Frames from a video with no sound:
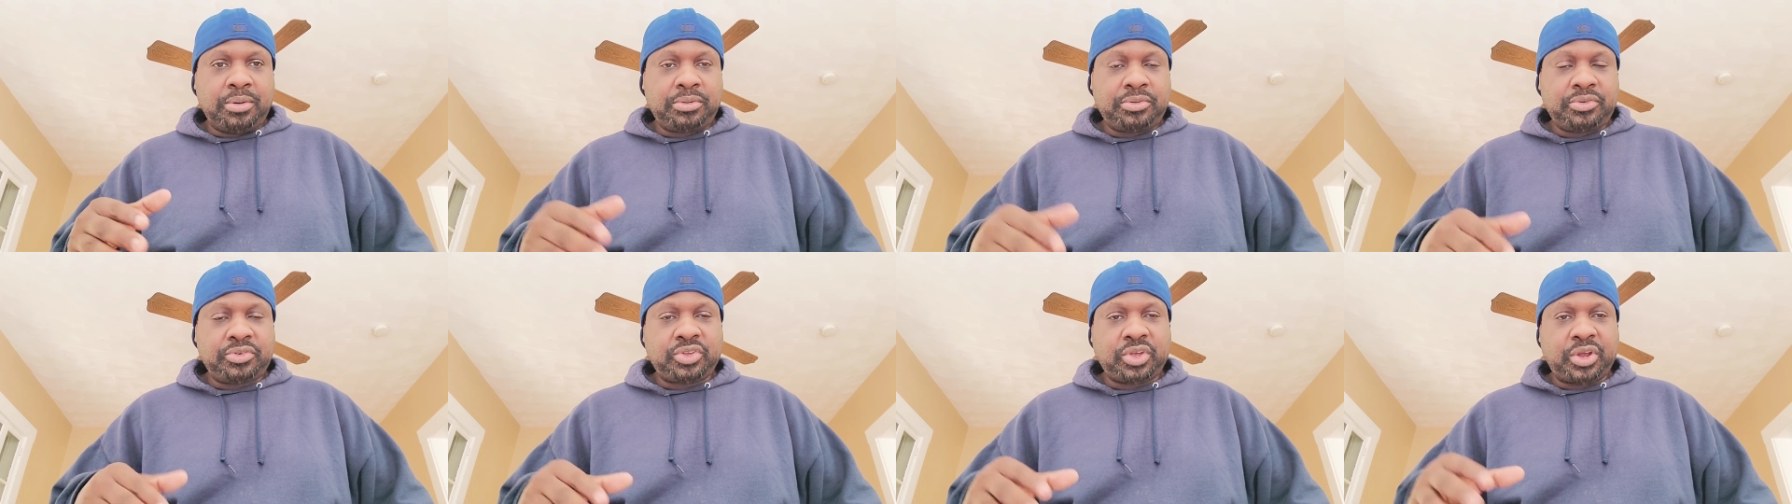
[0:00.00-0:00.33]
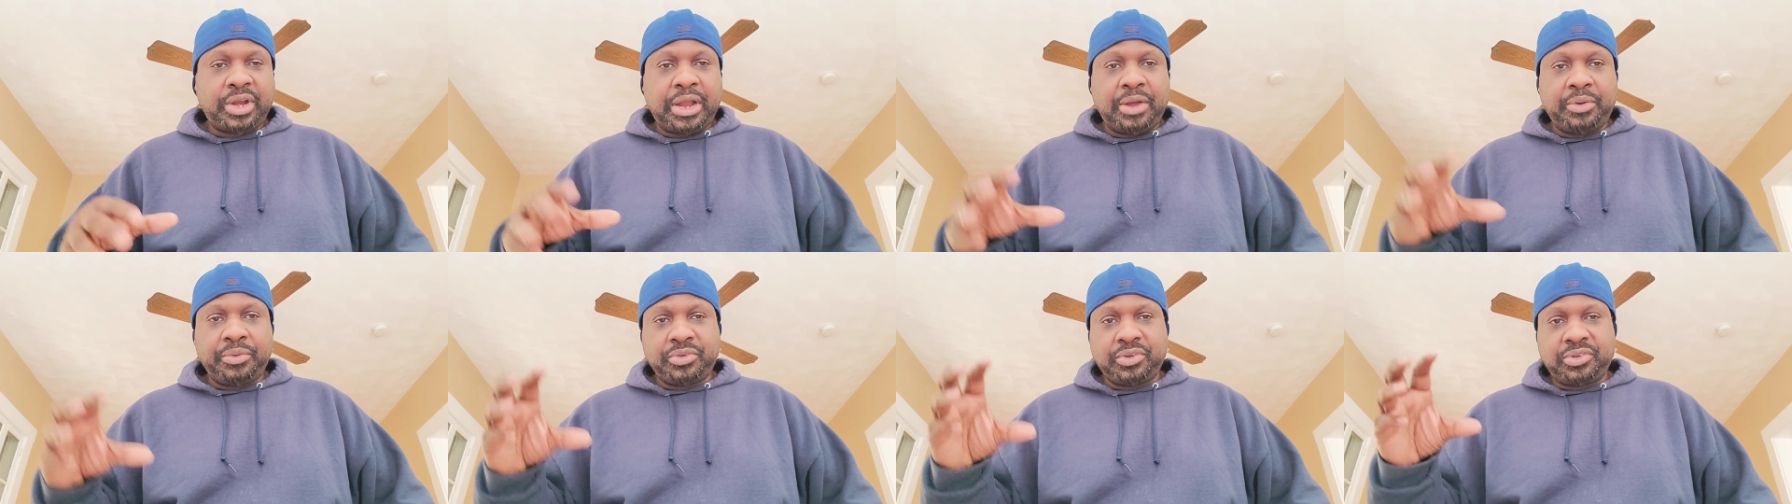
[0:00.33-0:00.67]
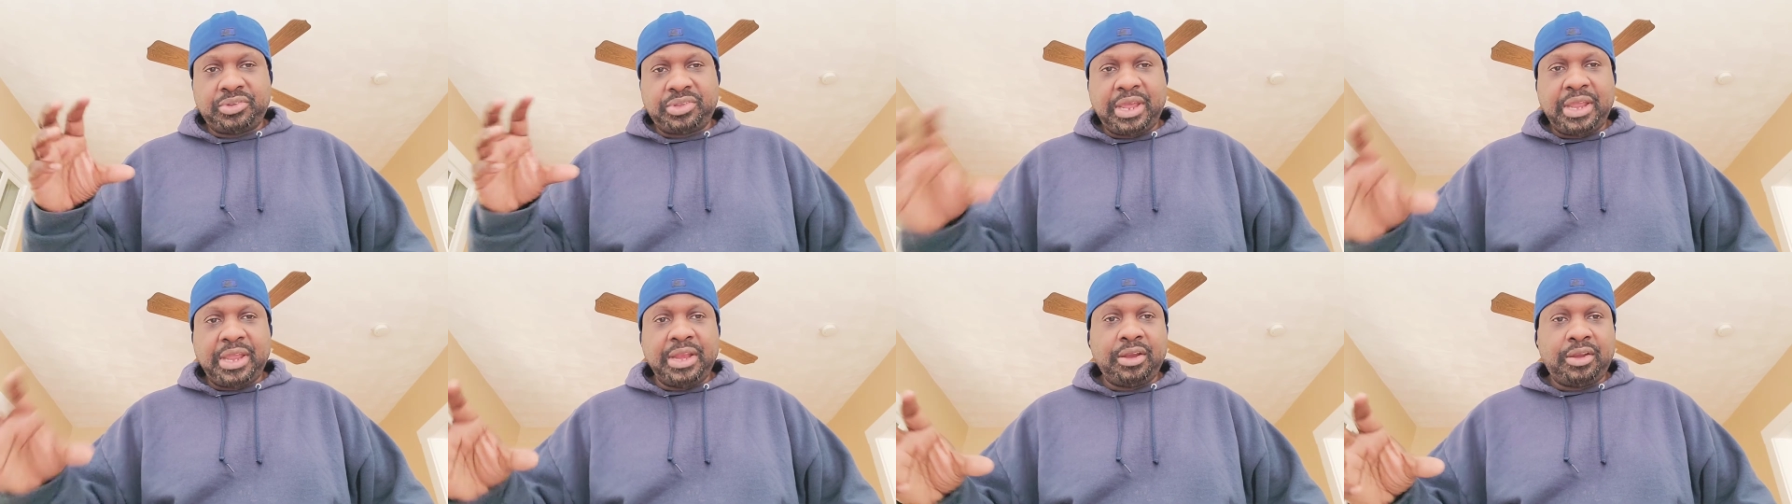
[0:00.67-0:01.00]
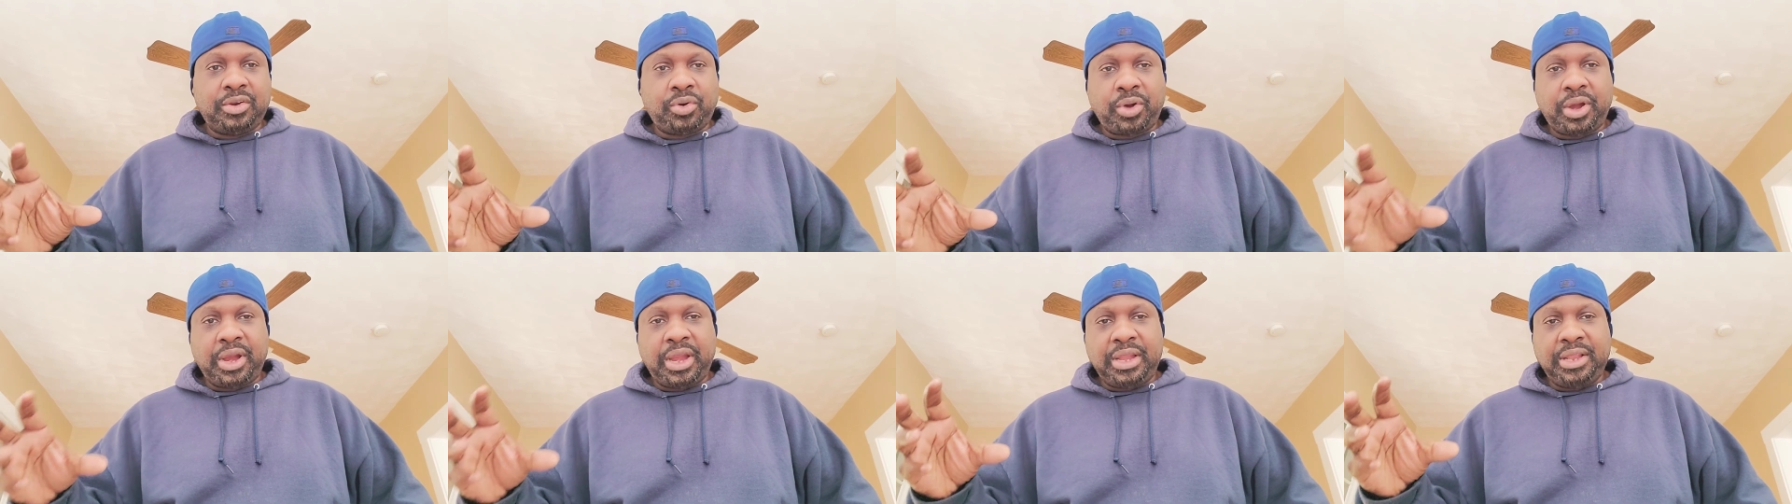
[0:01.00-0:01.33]
So that was a 10
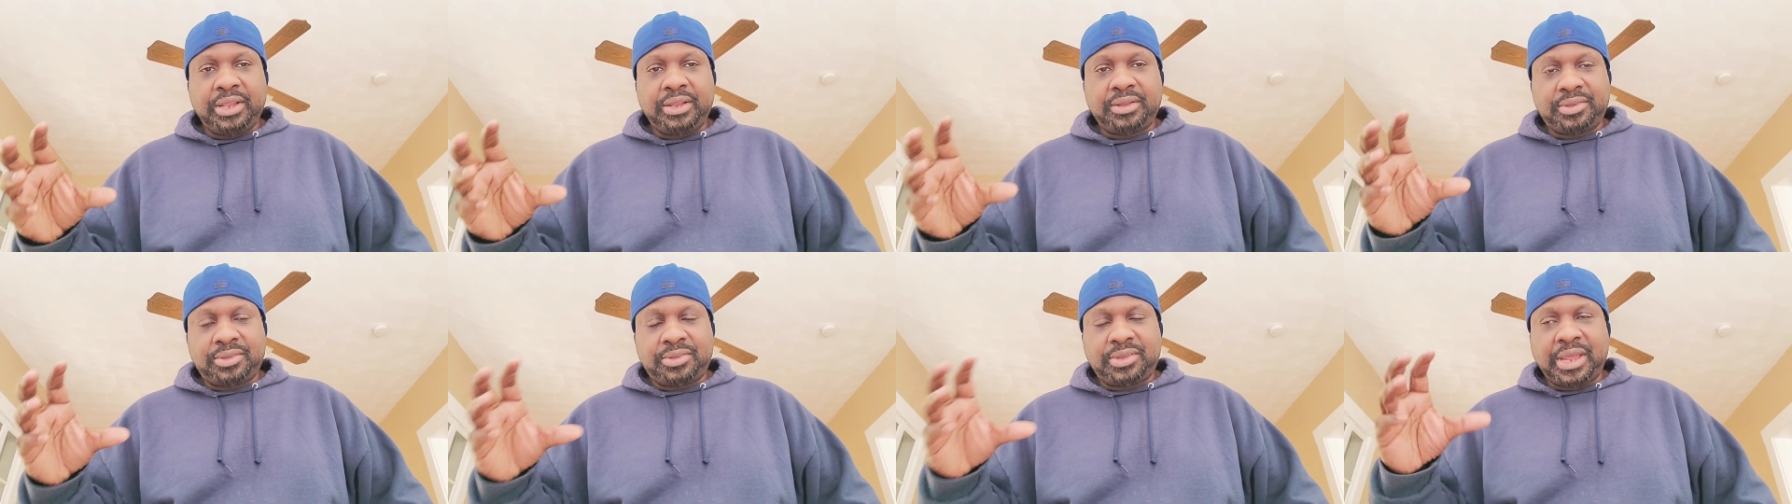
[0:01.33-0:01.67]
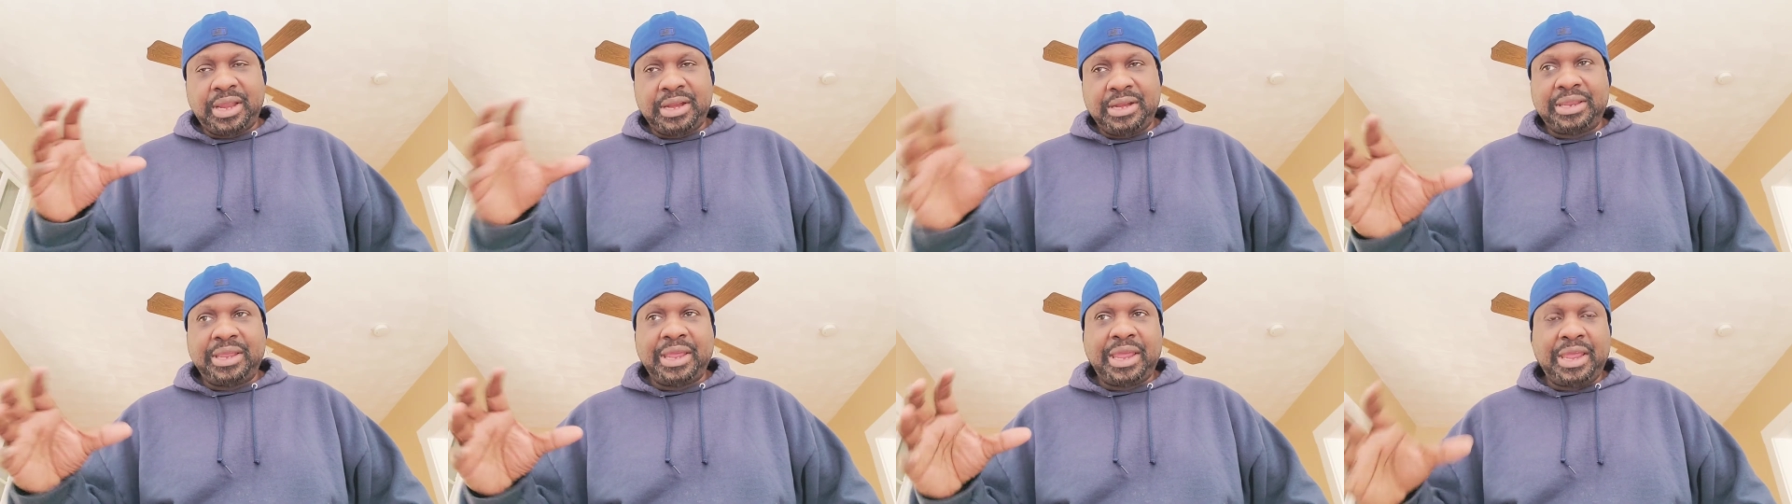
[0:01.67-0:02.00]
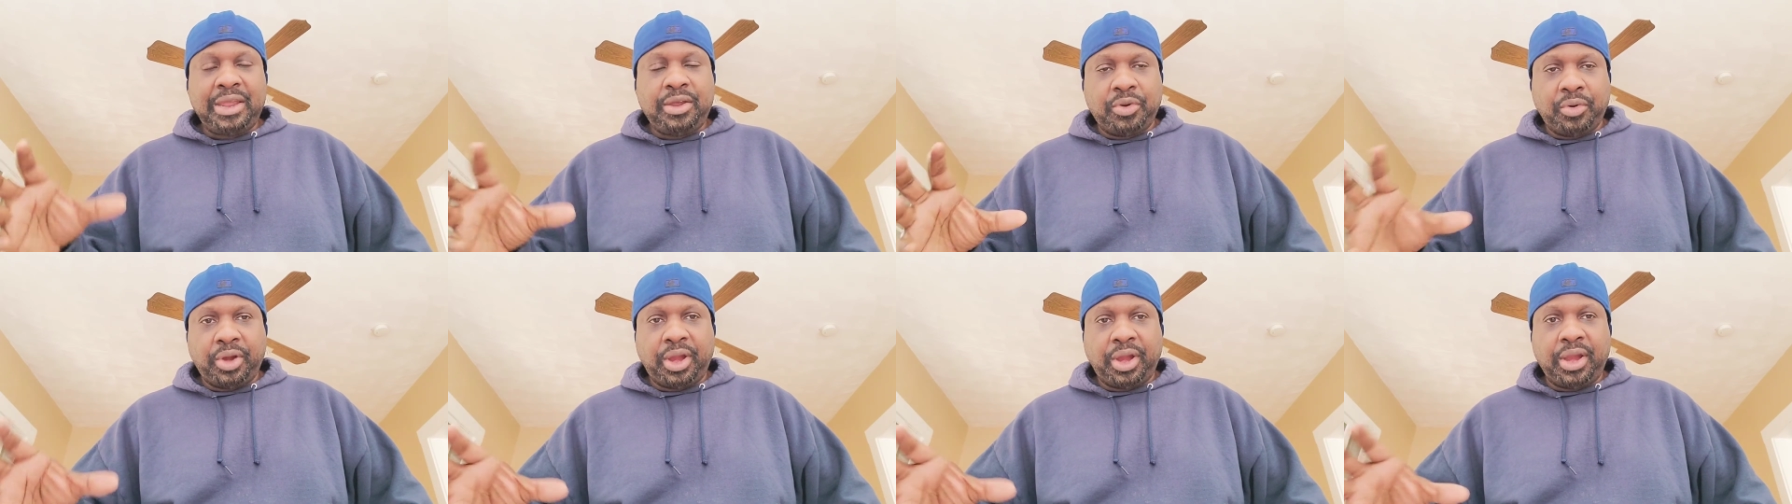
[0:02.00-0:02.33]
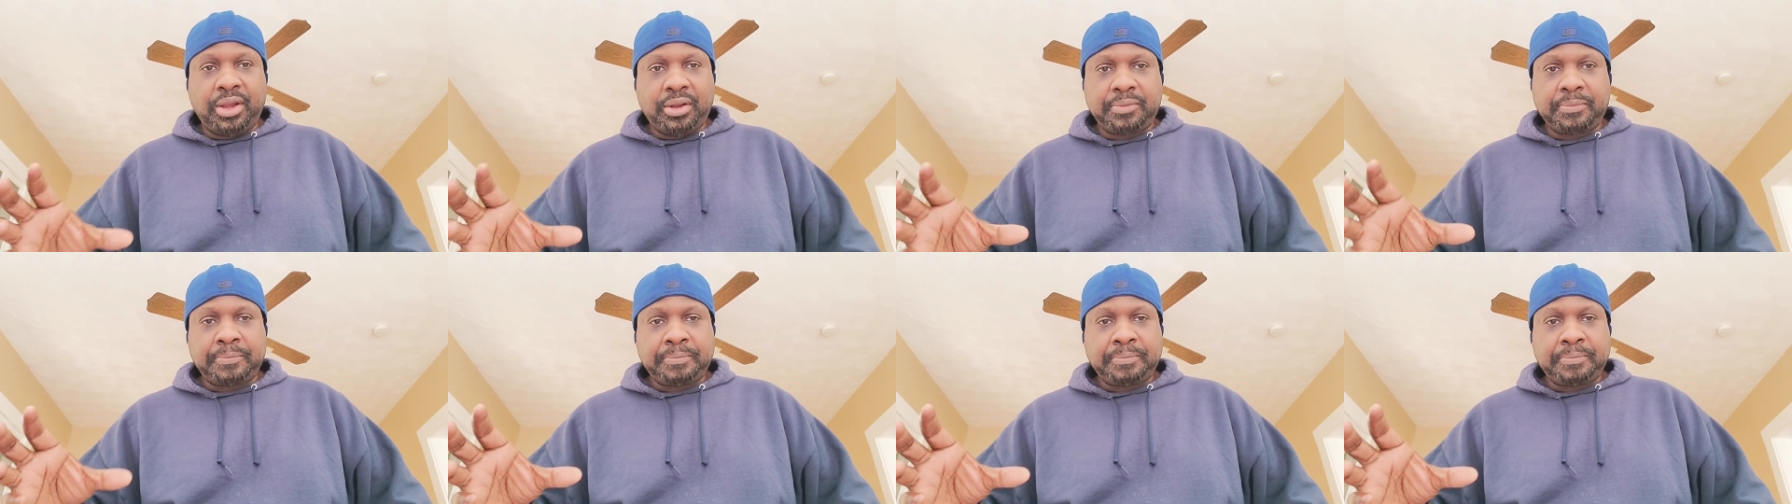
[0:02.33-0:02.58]
crate, 10K grant